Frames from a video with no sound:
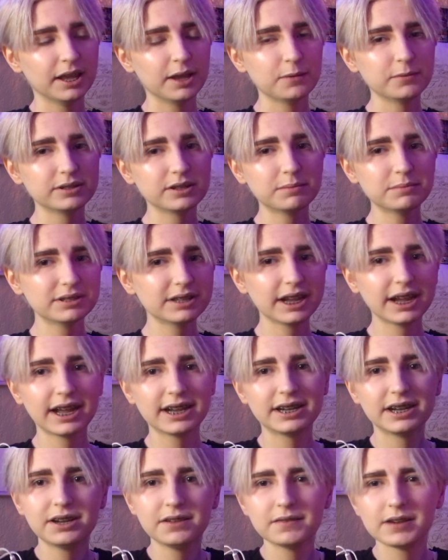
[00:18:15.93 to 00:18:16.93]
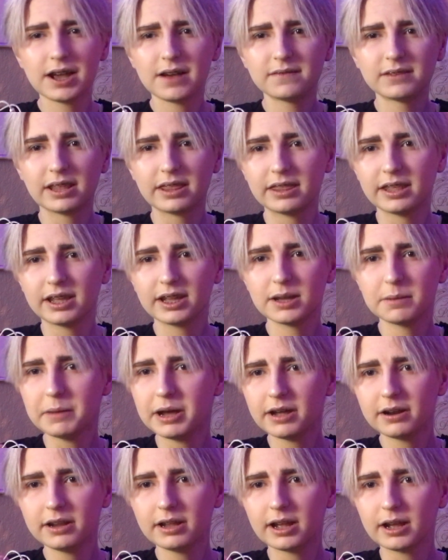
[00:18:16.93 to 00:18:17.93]
it was almost like I didn't even have to think
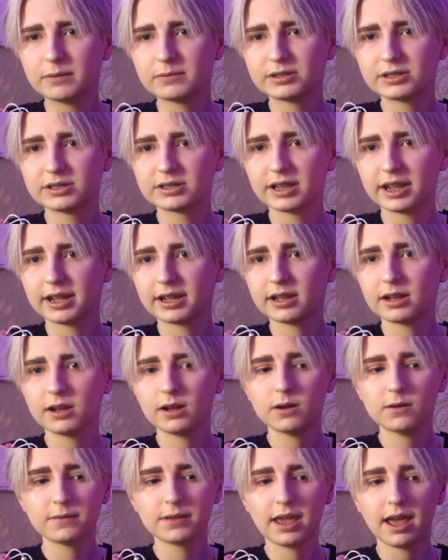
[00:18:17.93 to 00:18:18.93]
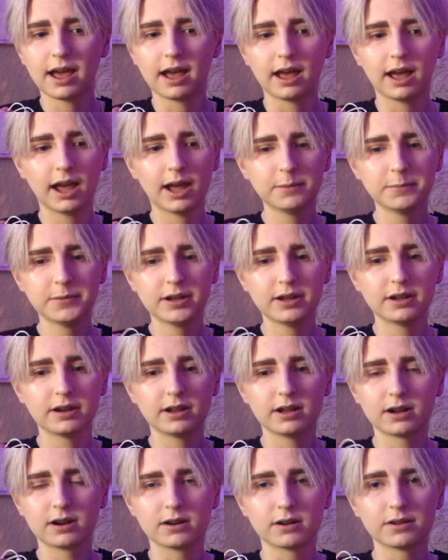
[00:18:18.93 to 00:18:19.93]
about it. I was just like, oh yeah, I'm not
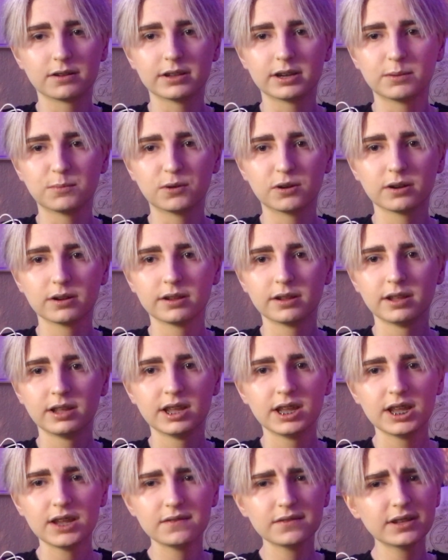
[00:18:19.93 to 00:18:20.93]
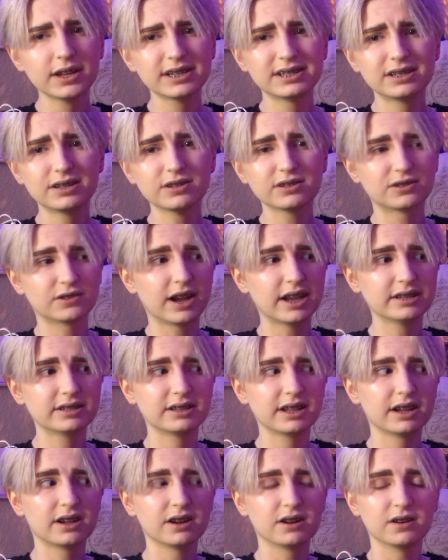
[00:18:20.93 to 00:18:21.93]
a girl anymore. Even though I still
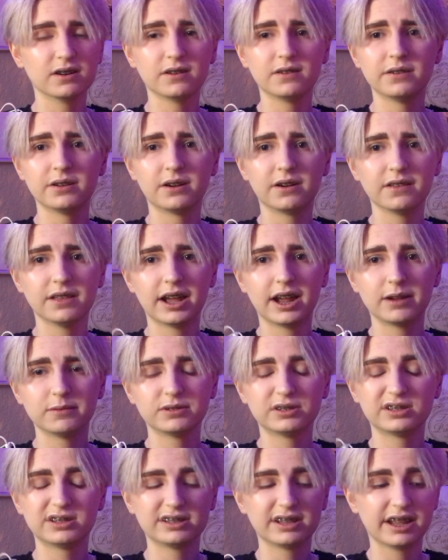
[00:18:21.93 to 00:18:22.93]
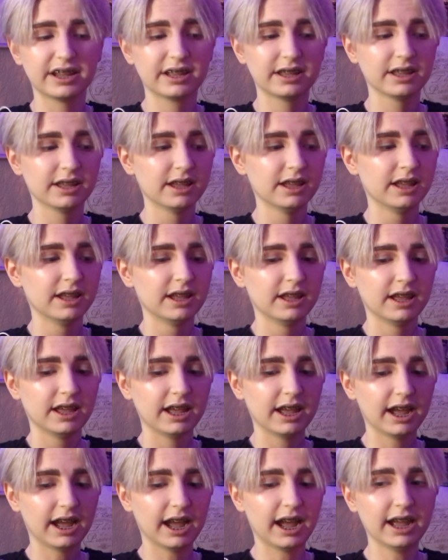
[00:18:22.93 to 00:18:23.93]
dressed like a girl and all that, I was just like,
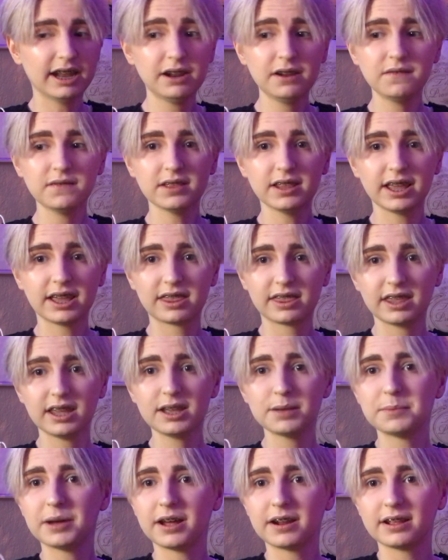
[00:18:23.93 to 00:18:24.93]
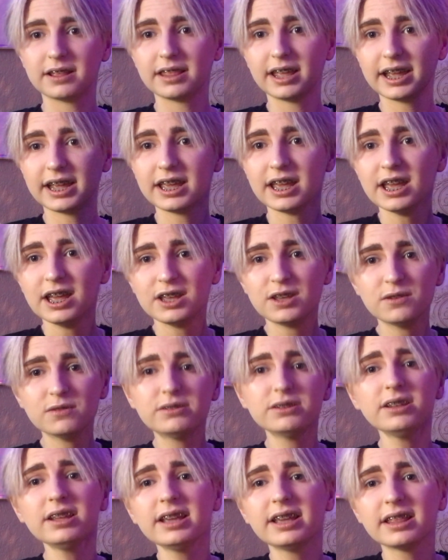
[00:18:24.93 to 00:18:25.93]
I didn't even like think about it. Like
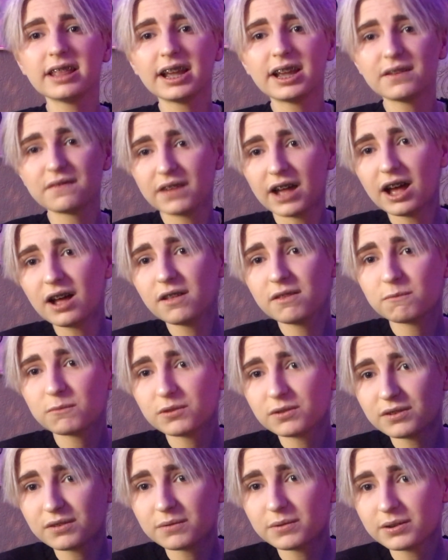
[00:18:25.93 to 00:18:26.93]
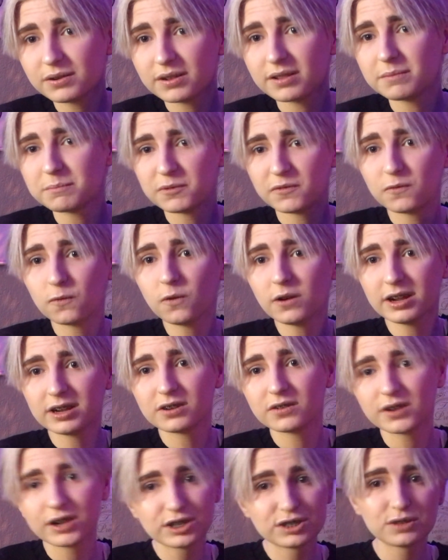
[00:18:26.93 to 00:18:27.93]
usually, like if Elle were, were before
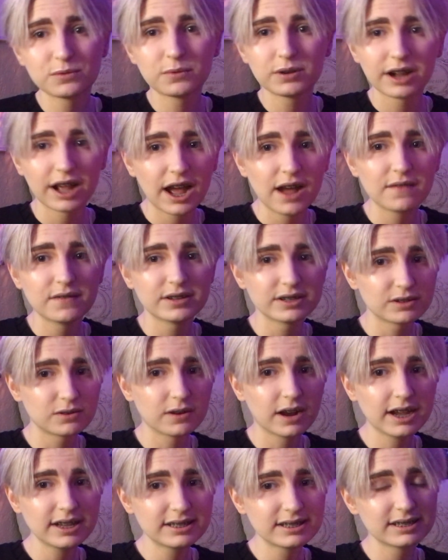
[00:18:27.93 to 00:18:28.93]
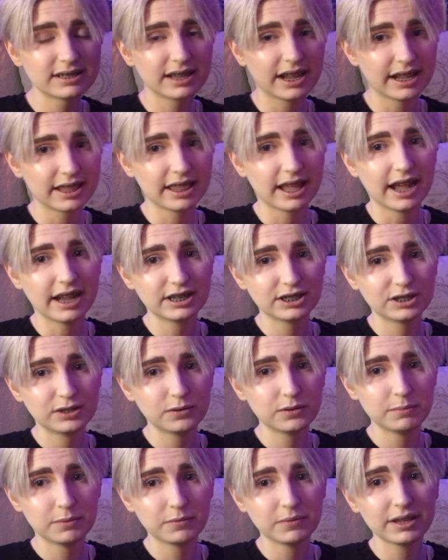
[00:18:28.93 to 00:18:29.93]
integration were to have a crisis like that,
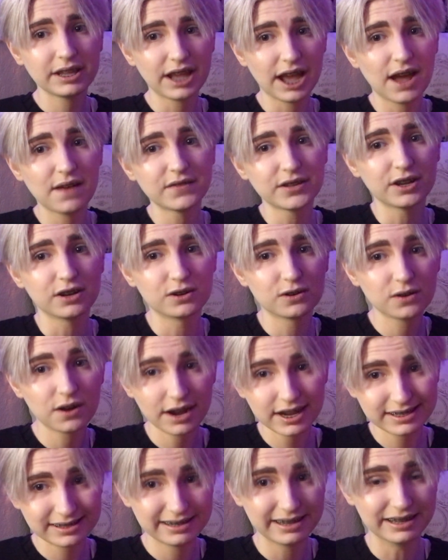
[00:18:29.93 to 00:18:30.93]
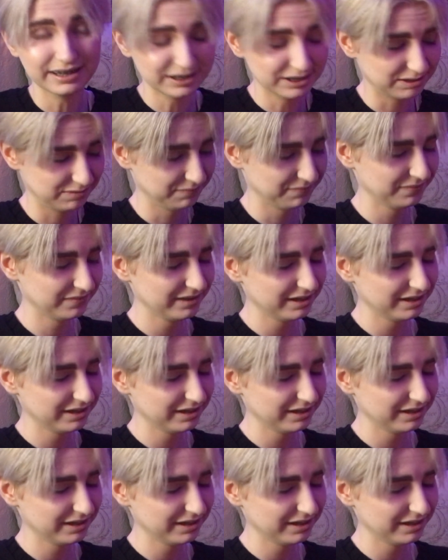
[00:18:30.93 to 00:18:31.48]
she would be really having a crisis.